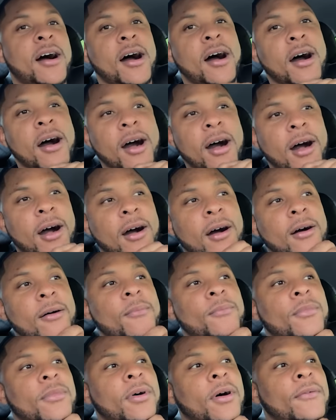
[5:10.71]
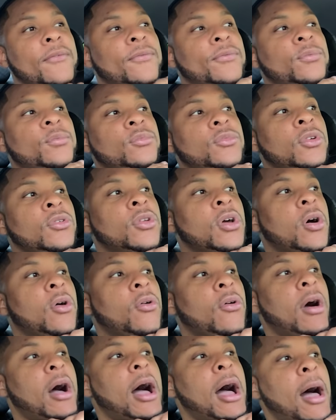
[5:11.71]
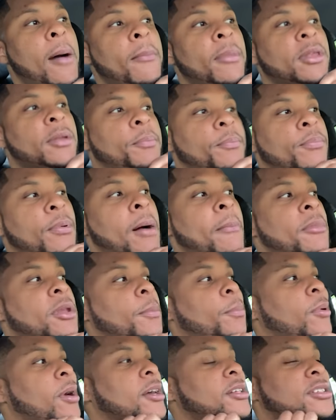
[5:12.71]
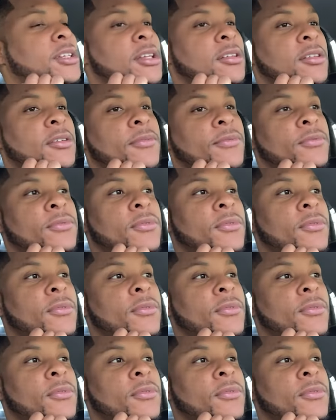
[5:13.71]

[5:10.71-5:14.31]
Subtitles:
of, you know, I'm in the process of